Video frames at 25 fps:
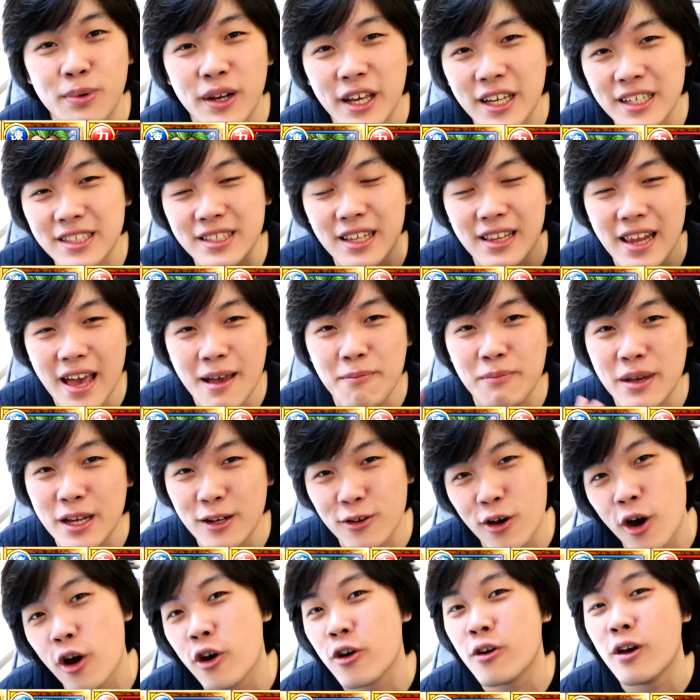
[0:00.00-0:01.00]
Please let me
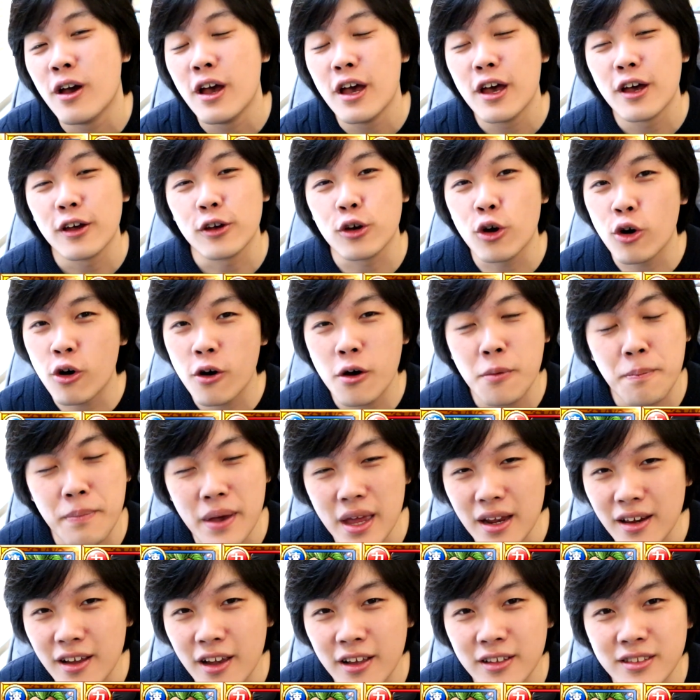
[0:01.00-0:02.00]
know your
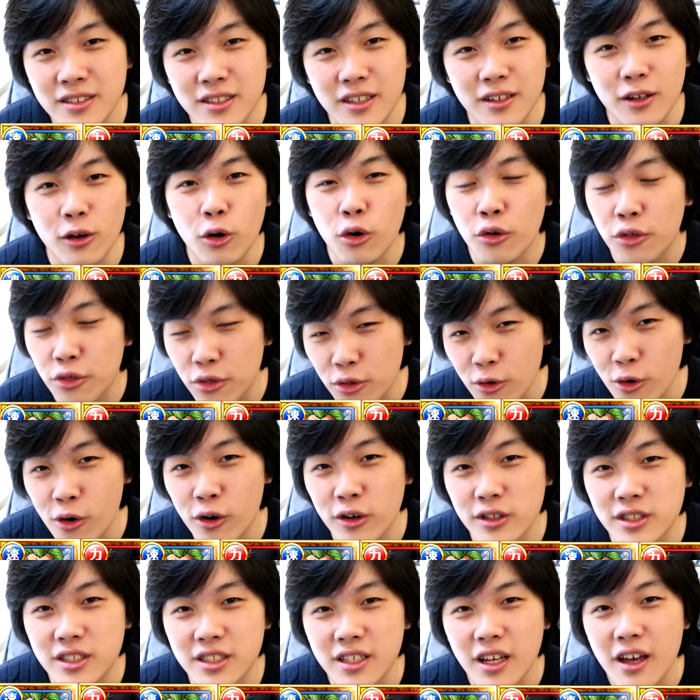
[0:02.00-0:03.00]
opinions, your
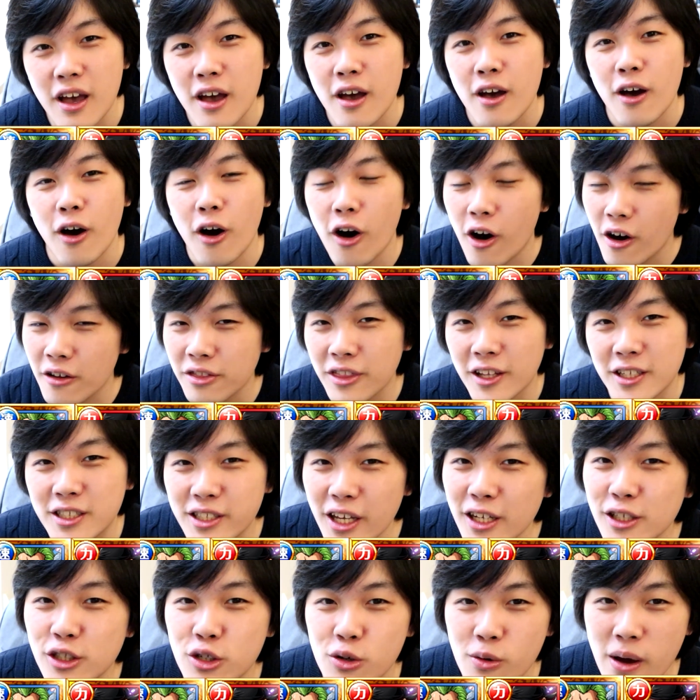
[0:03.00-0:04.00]
thoughts on the
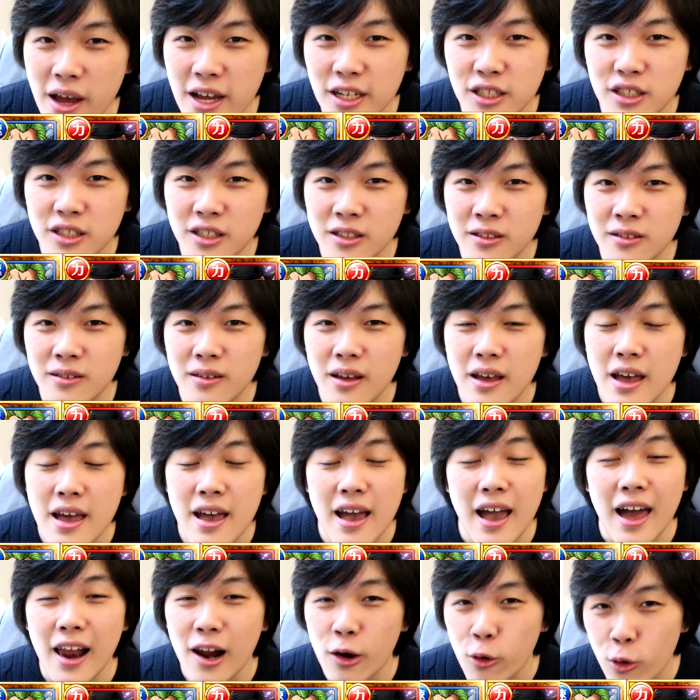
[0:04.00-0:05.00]
situation.
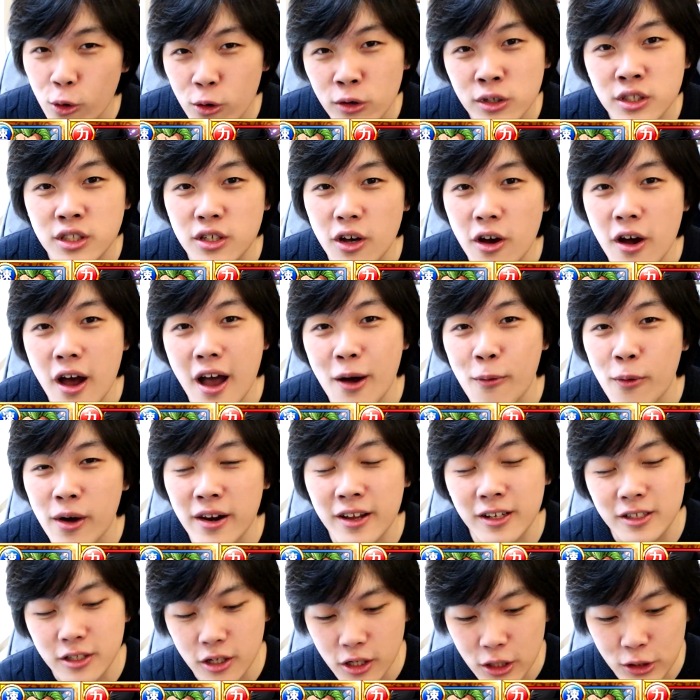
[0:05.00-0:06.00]
And also, I
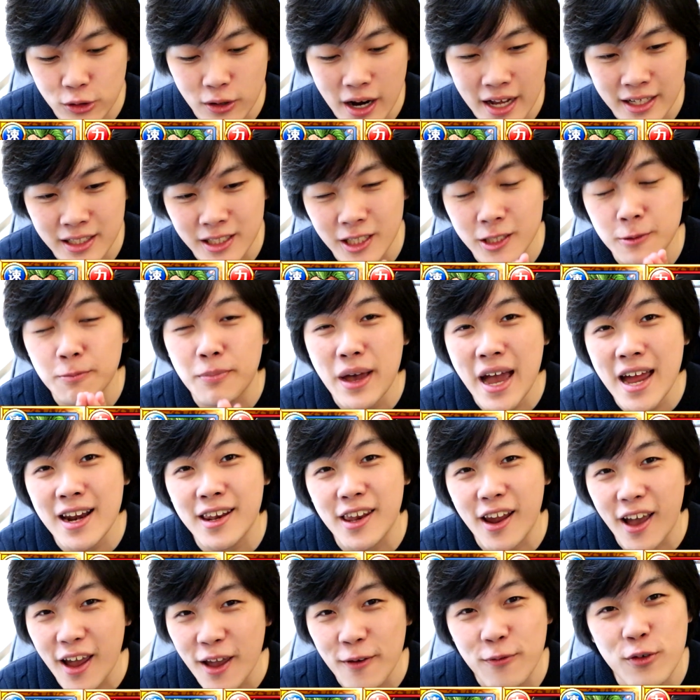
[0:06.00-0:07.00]
wanted to address this.
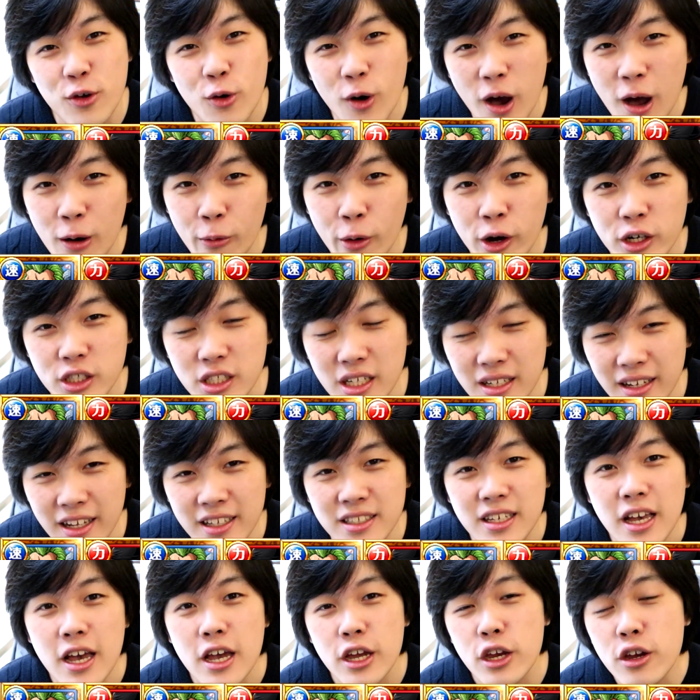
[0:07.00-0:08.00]
Bandai, if you are watching
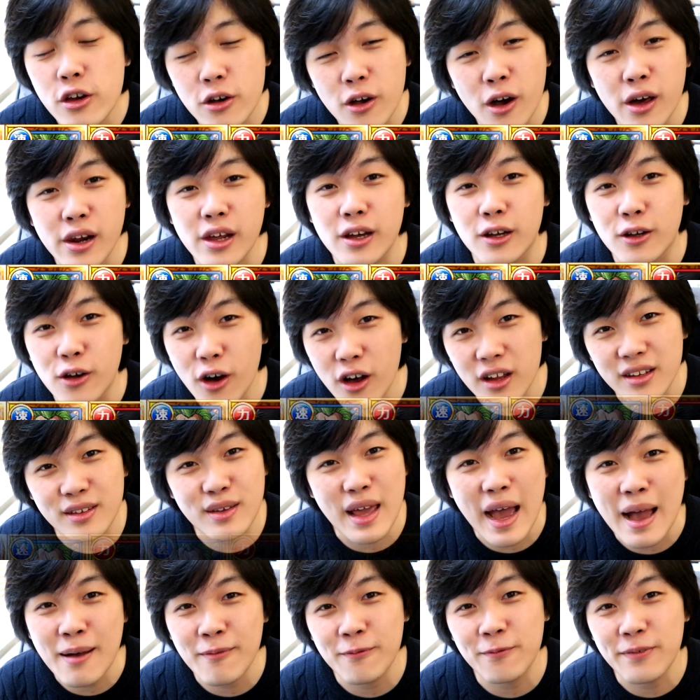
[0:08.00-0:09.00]
this, you gotta
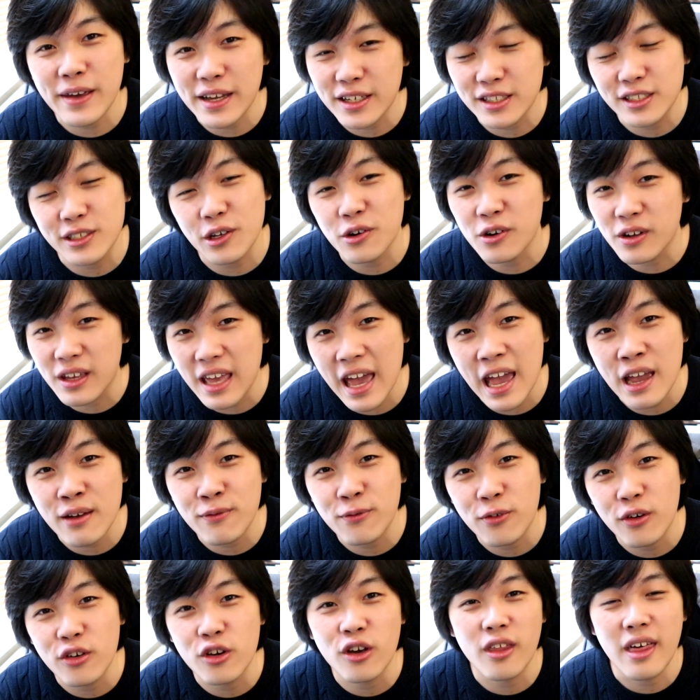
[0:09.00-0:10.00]
goddamn fix your game
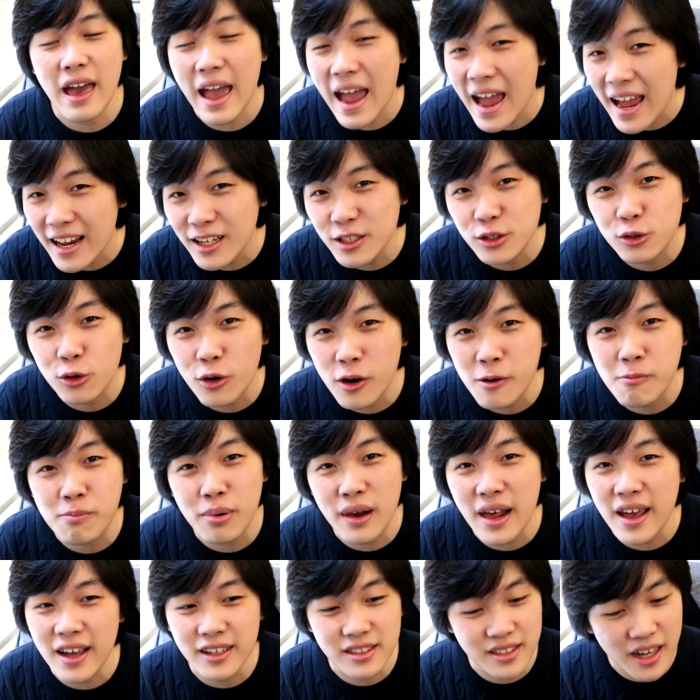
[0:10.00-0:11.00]
for your Android
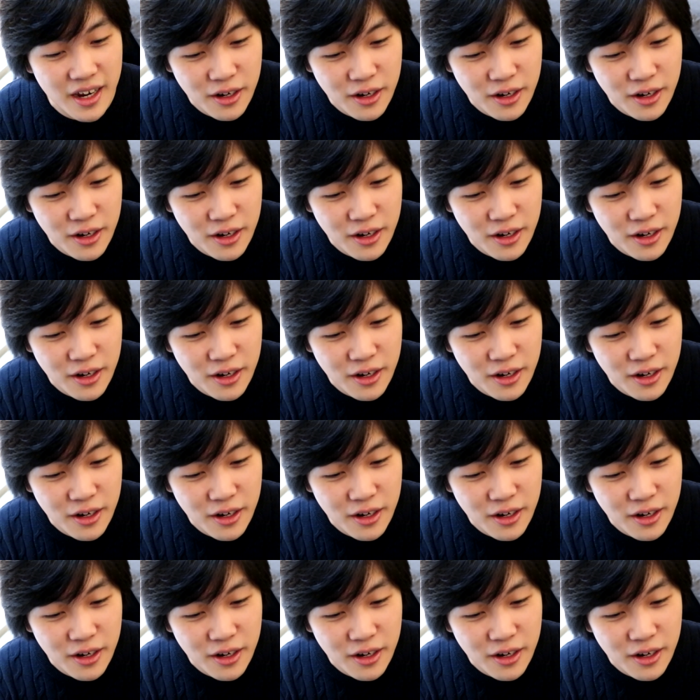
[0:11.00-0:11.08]
players.